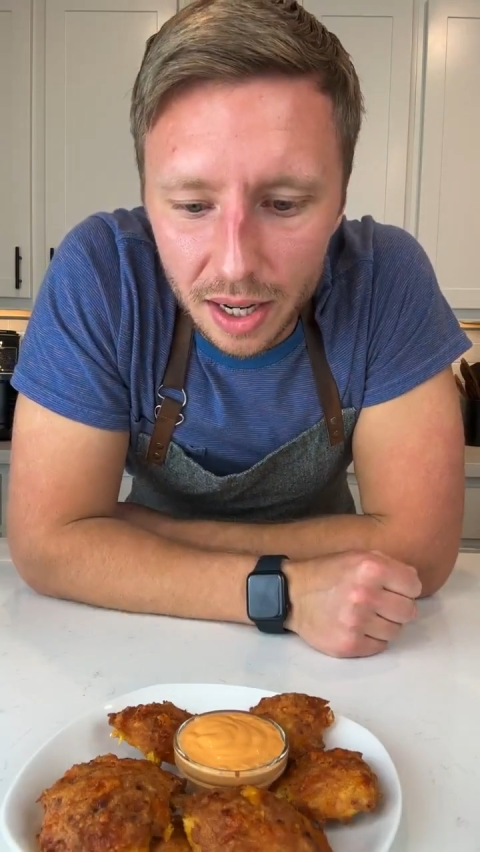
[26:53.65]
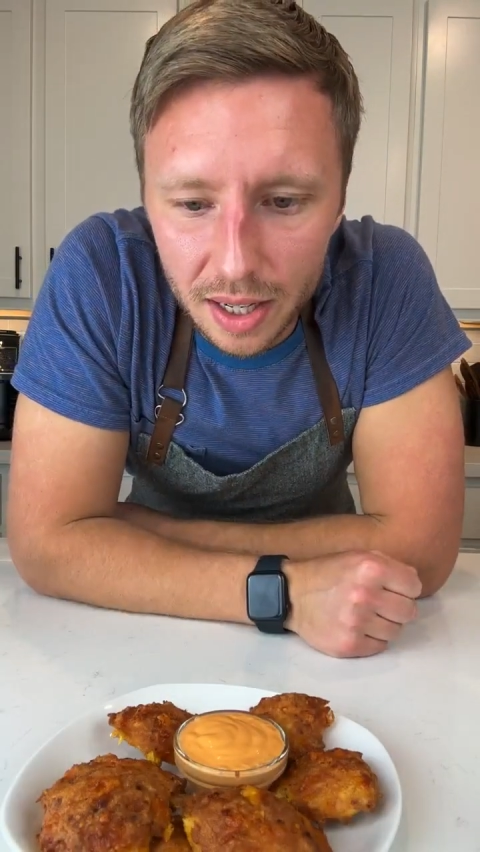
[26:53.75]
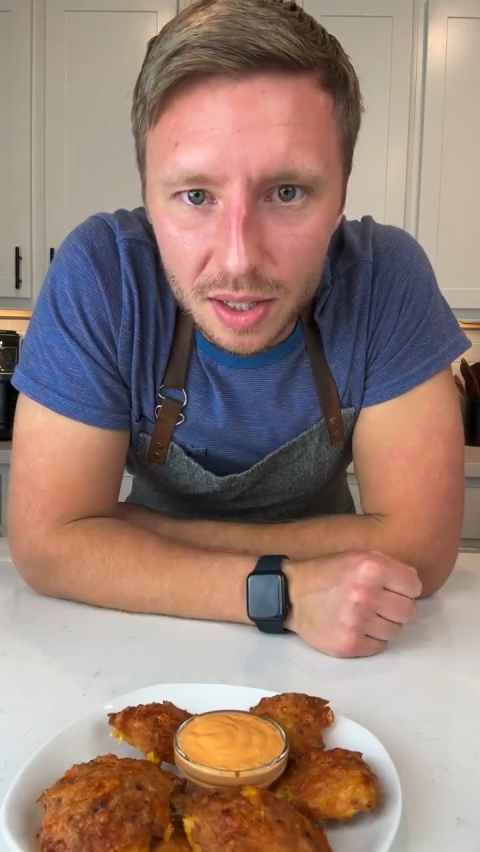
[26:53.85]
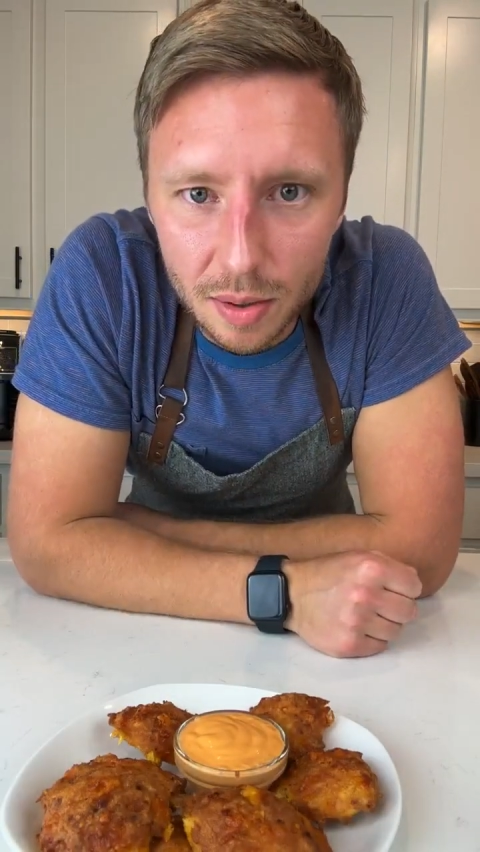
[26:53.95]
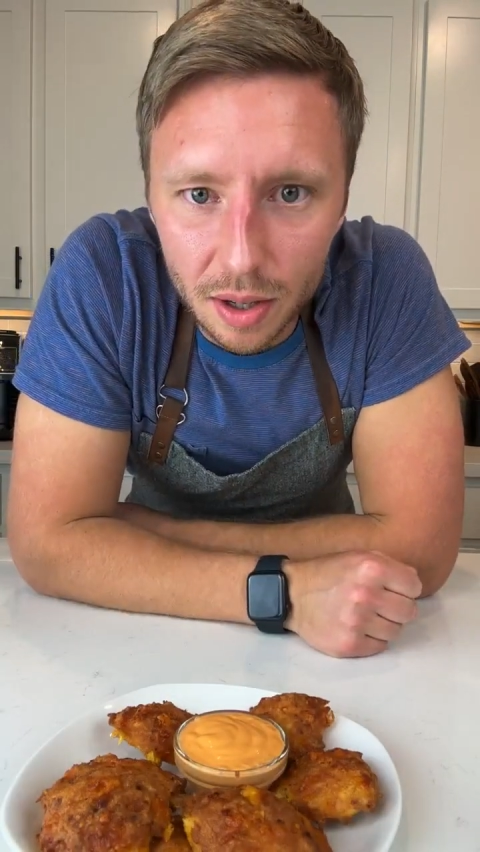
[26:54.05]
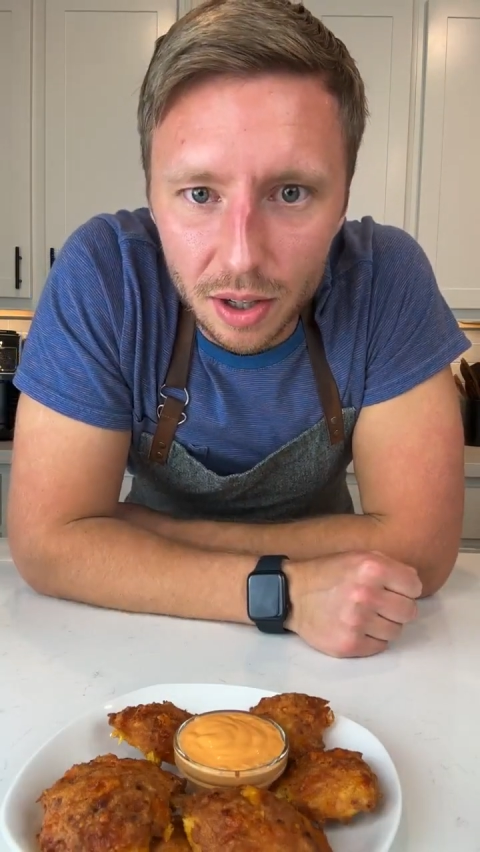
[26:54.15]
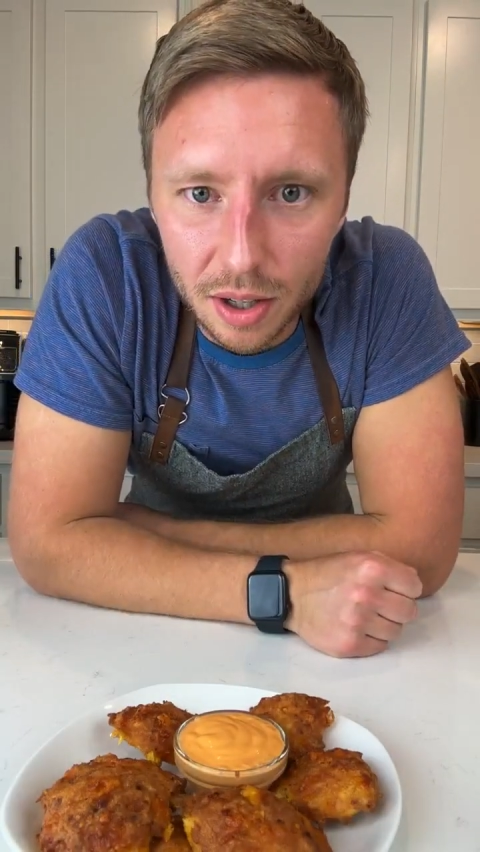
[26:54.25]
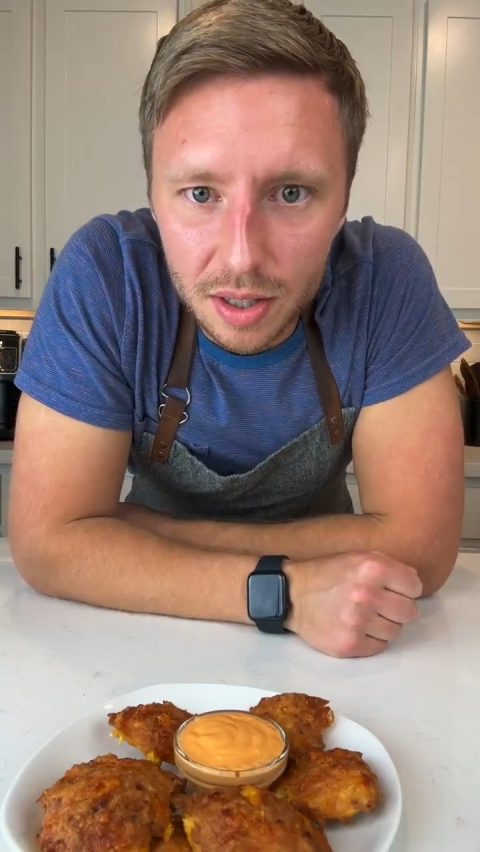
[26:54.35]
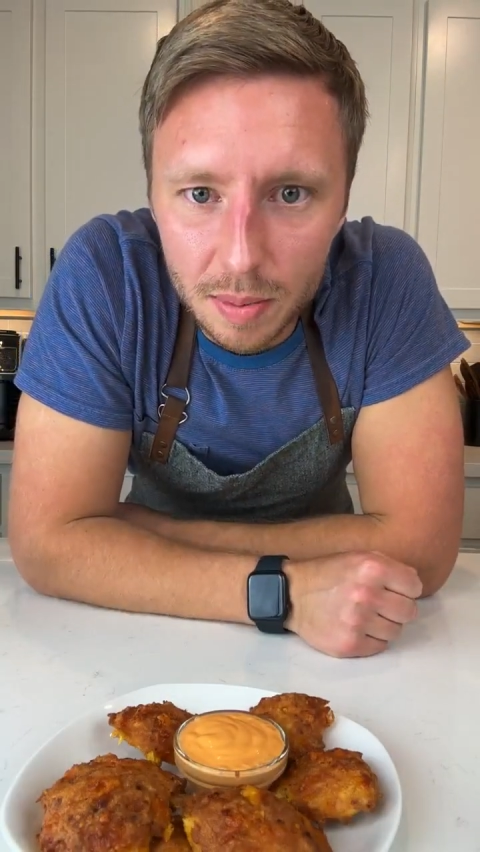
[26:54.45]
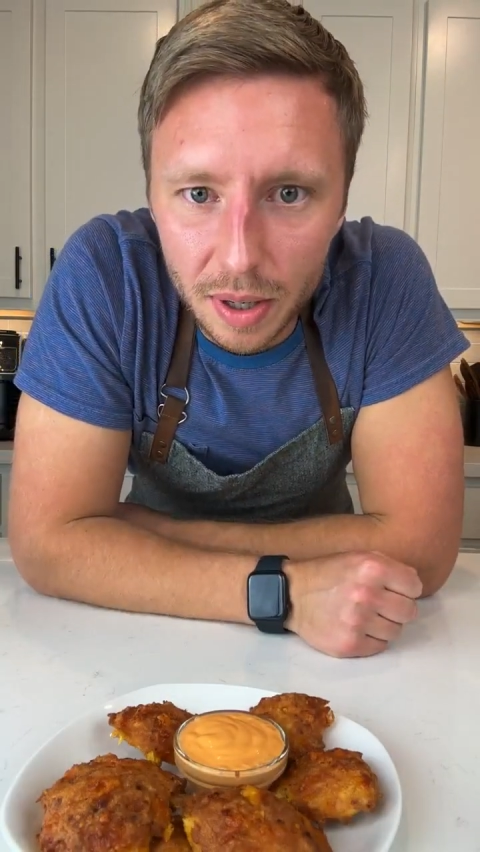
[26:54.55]
onions would look
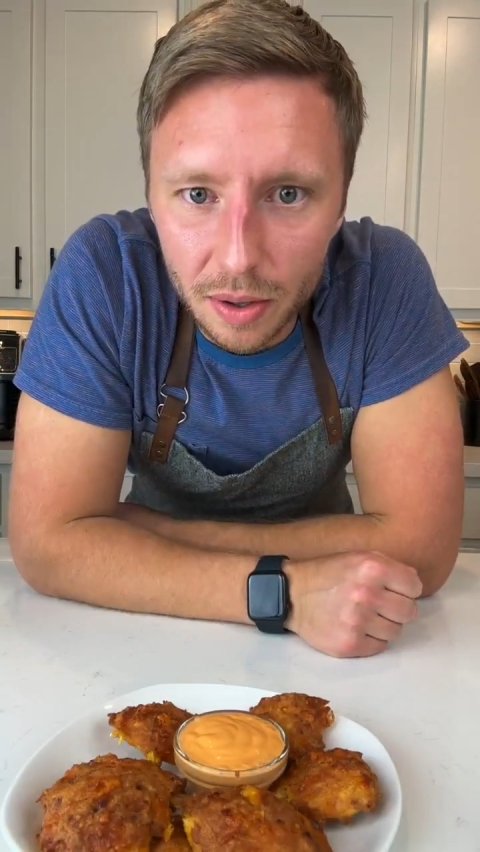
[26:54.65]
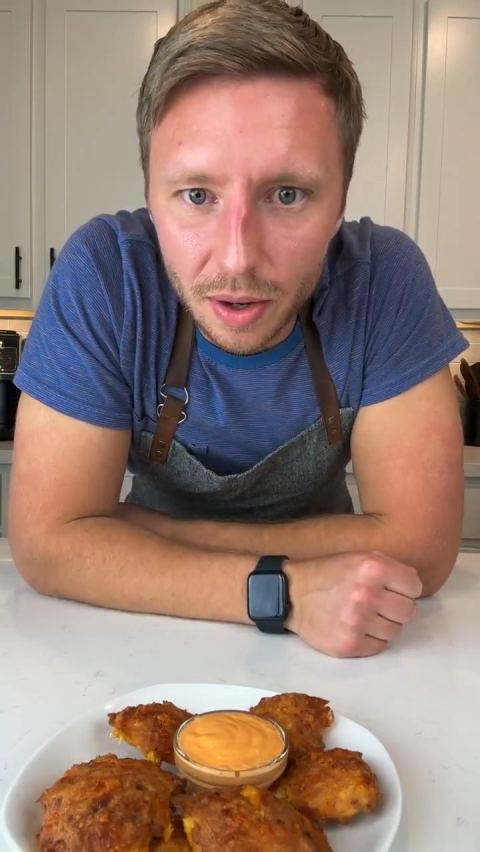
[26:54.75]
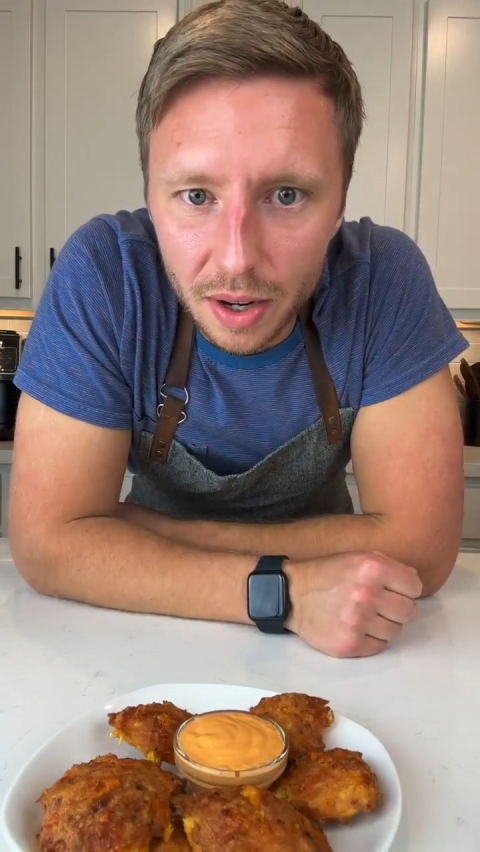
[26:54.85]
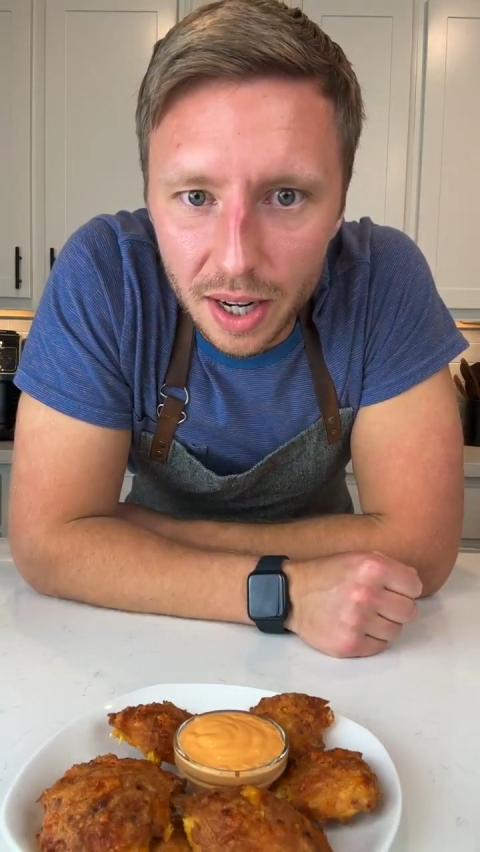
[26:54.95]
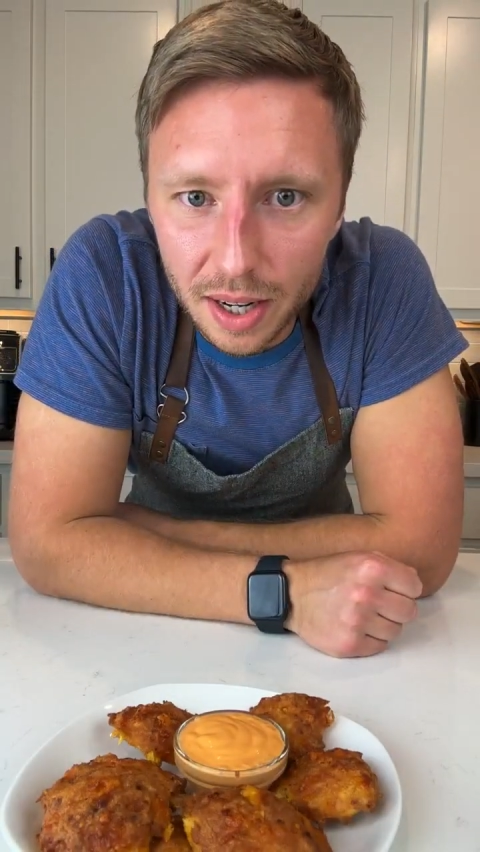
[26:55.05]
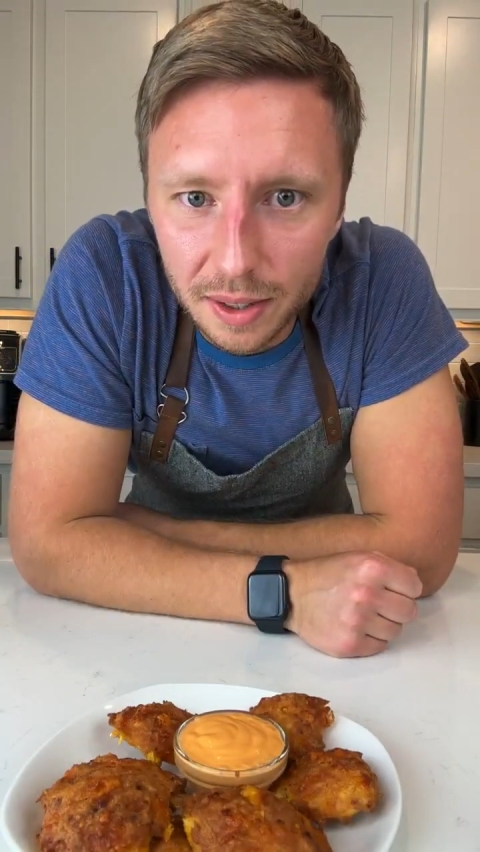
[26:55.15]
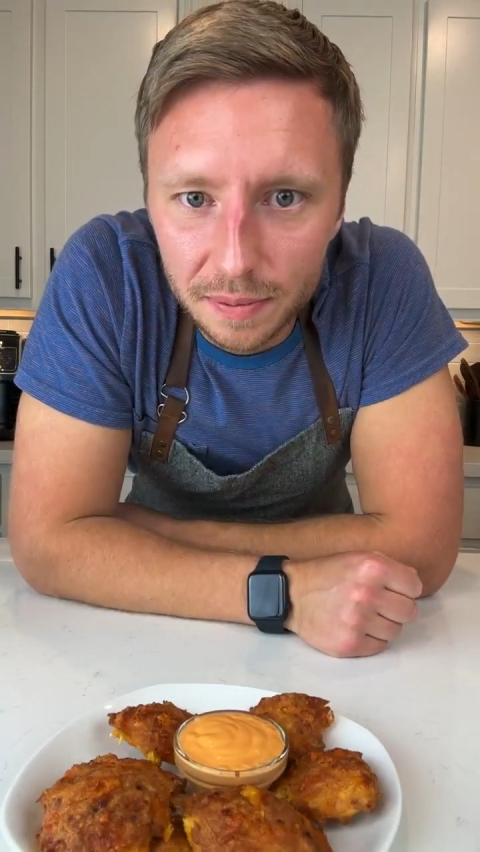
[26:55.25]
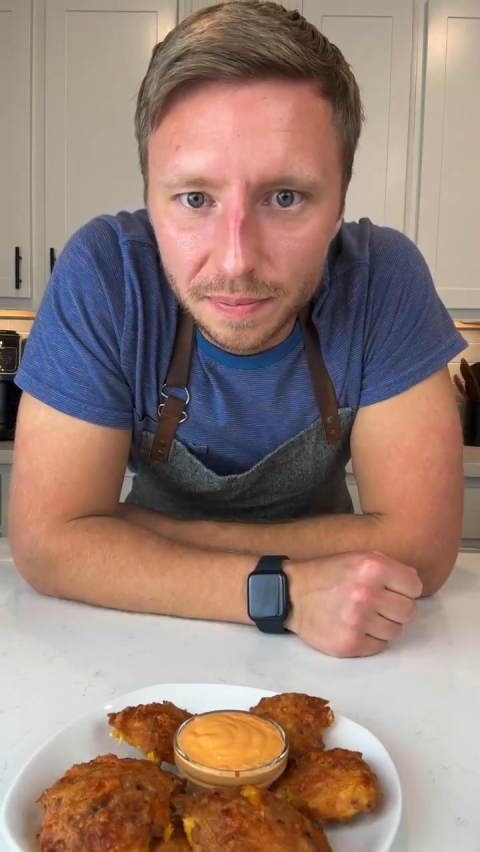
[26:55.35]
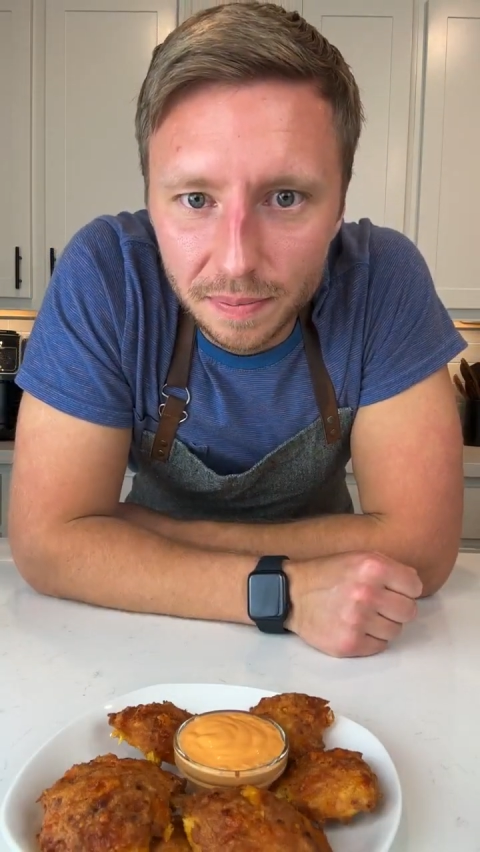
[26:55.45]
good sprinkled on here?